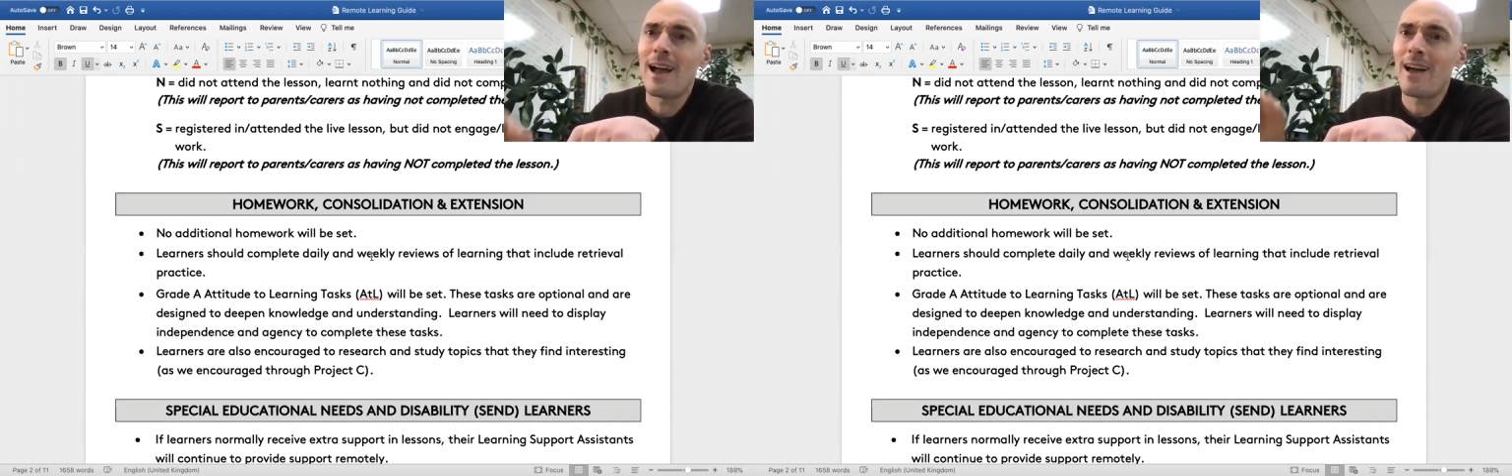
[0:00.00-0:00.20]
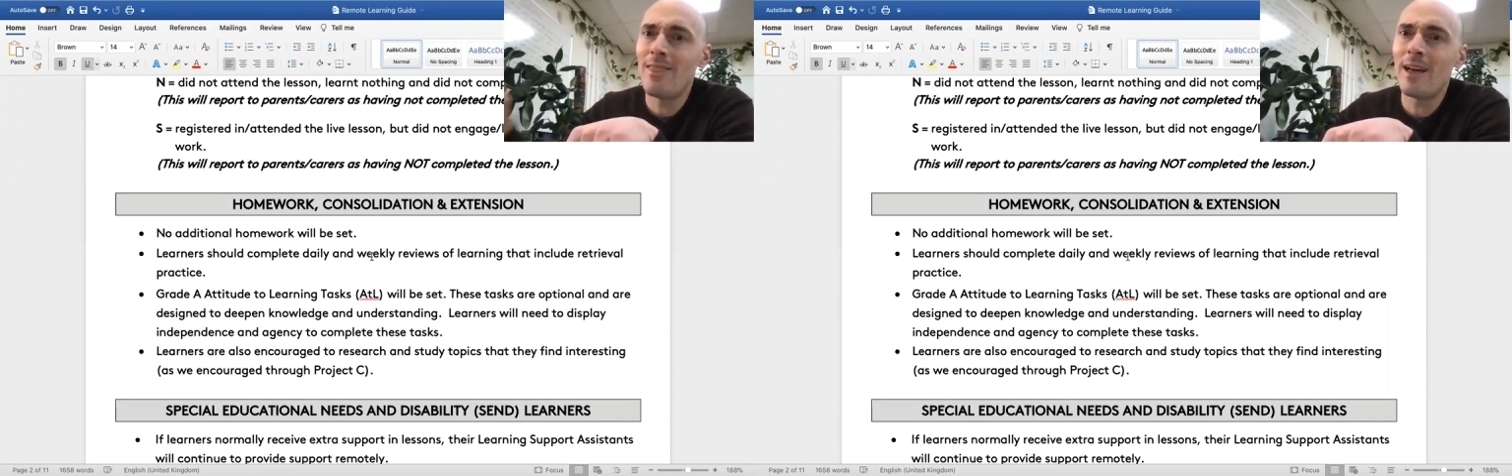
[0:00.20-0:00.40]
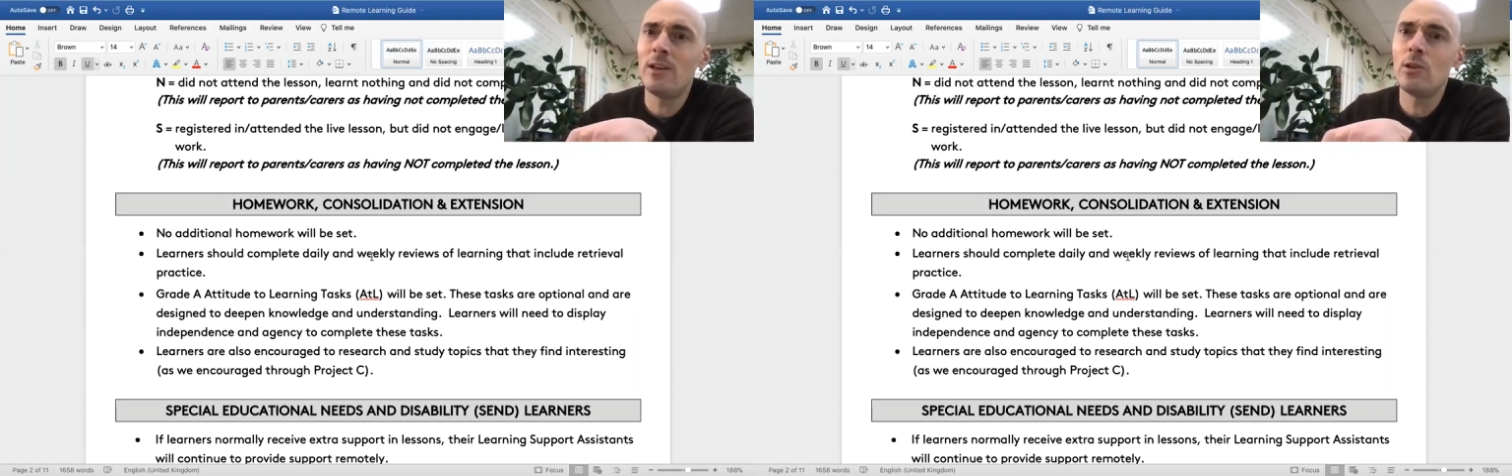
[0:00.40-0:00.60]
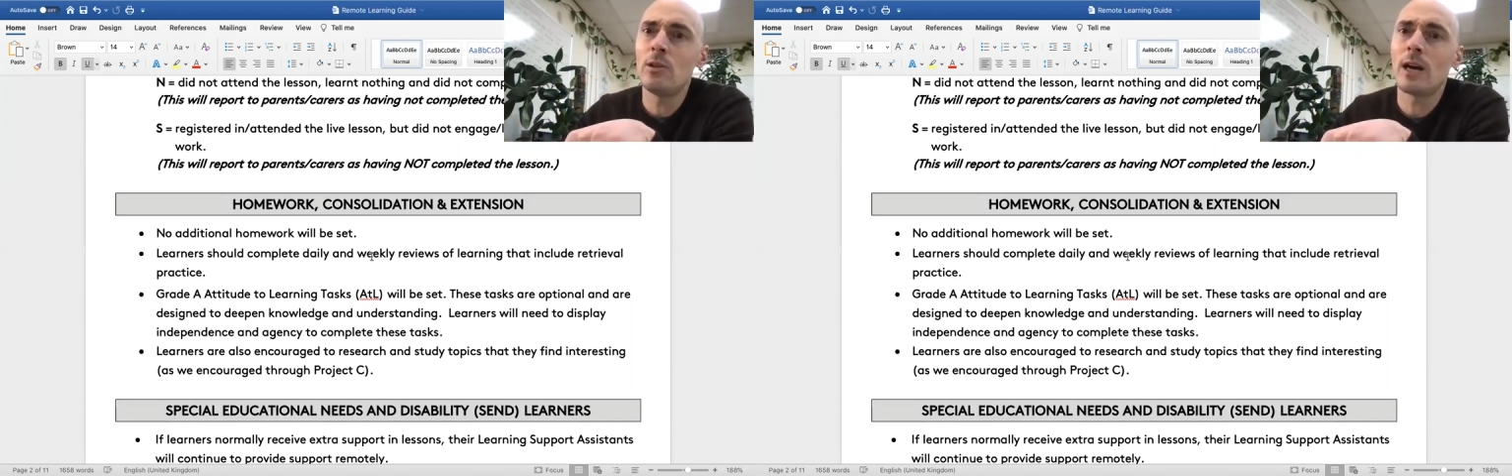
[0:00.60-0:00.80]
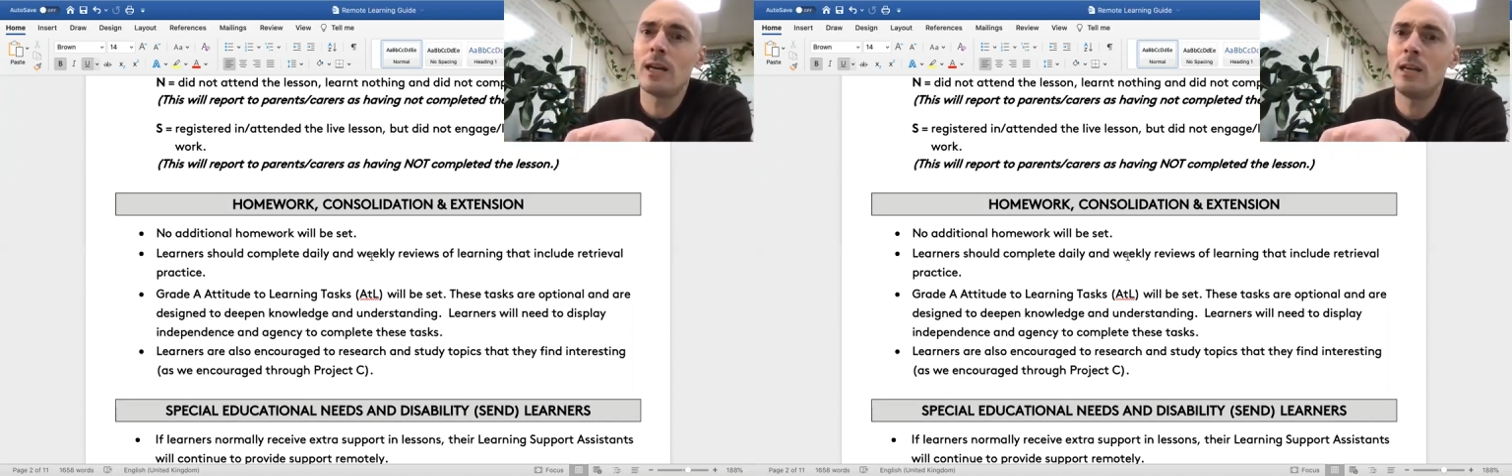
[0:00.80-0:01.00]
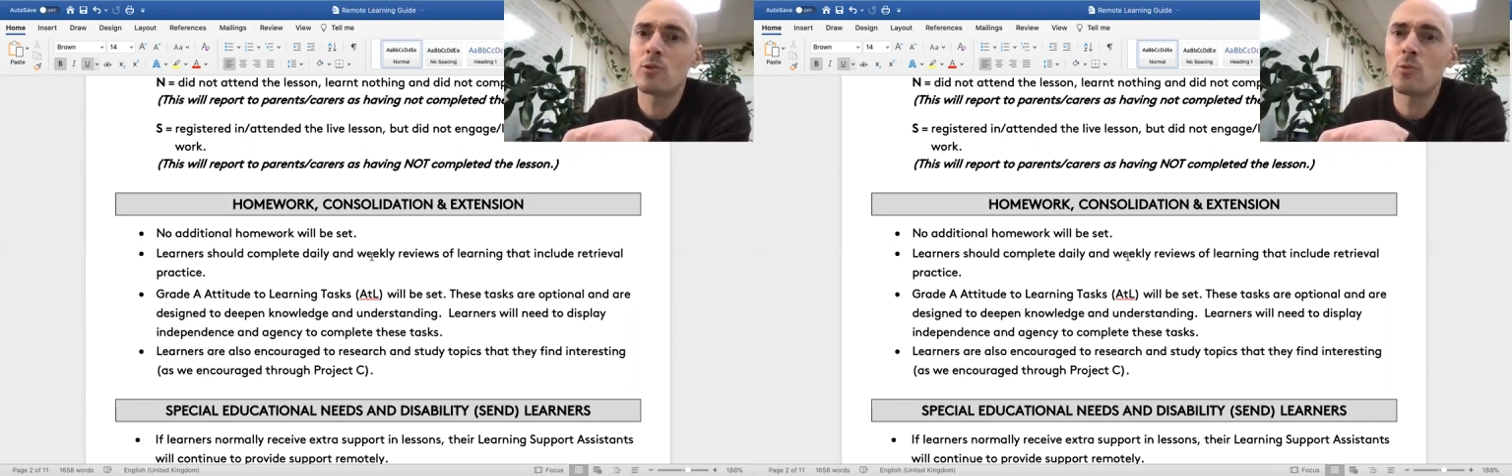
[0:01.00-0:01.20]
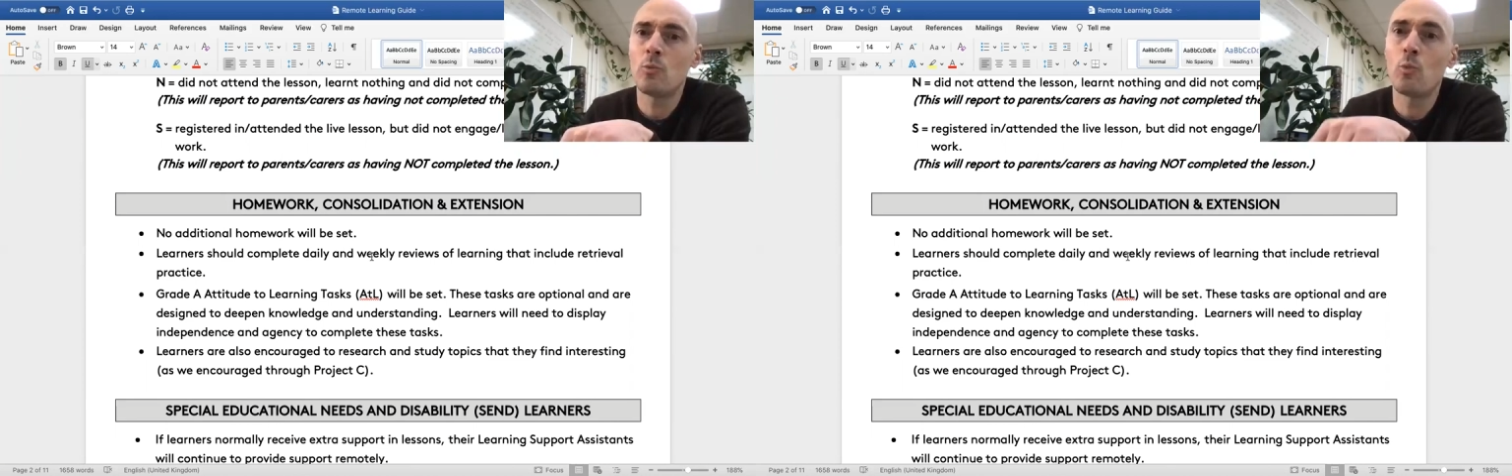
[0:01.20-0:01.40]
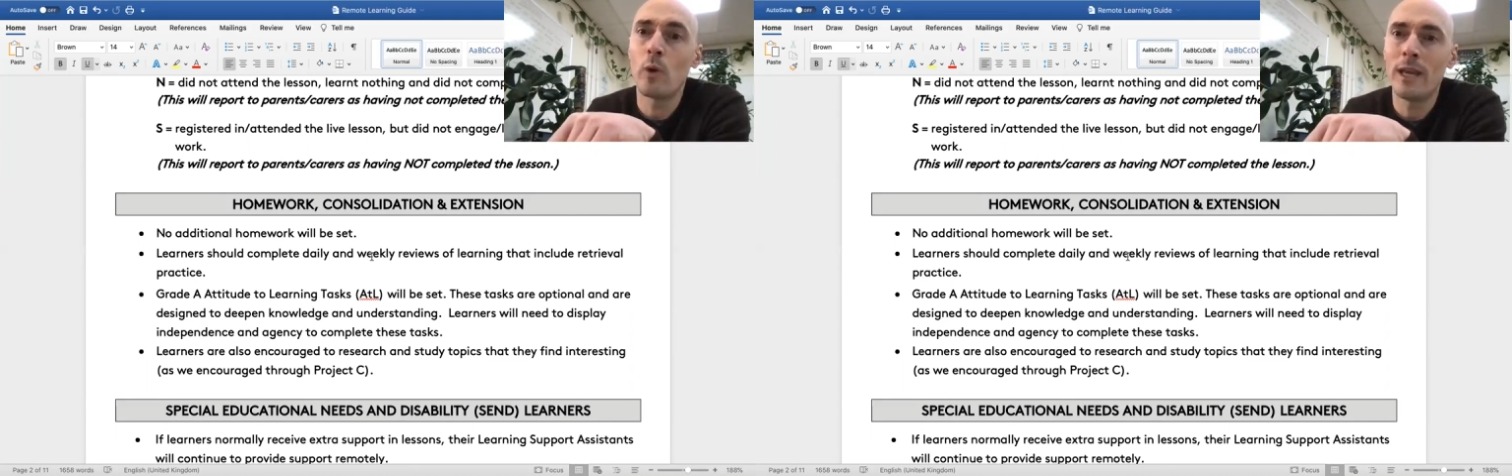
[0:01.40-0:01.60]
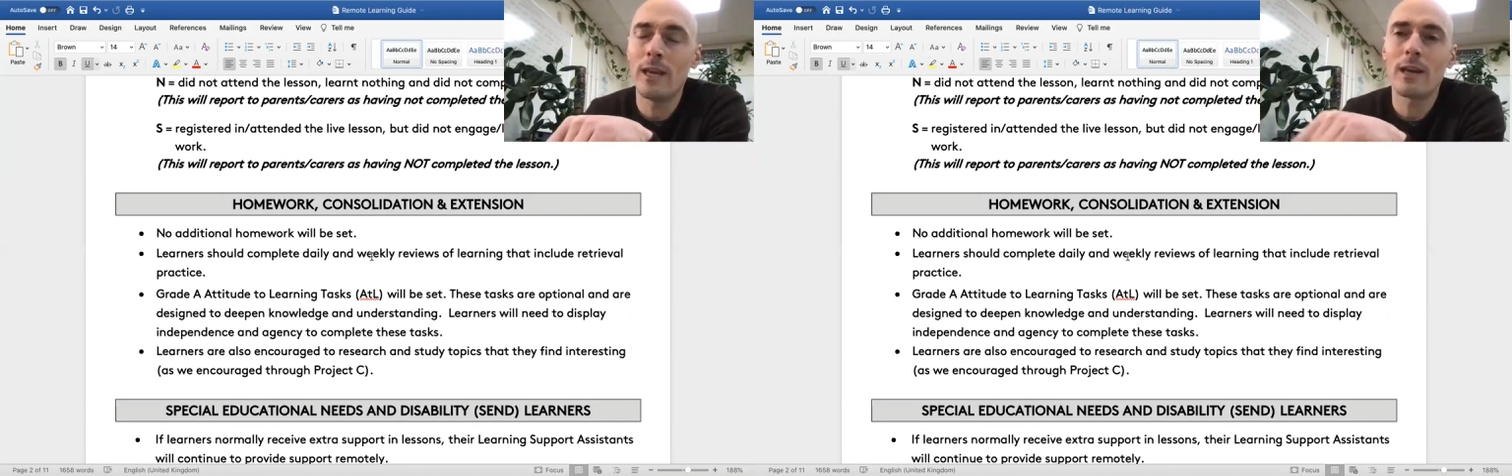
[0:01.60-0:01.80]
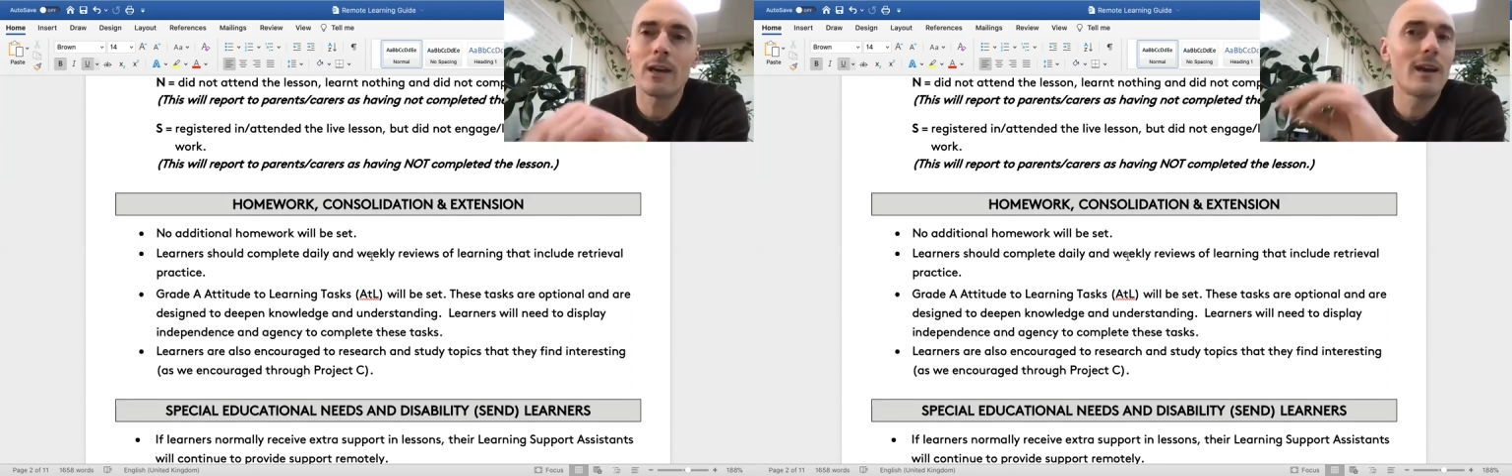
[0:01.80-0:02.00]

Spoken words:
and then doing that each week,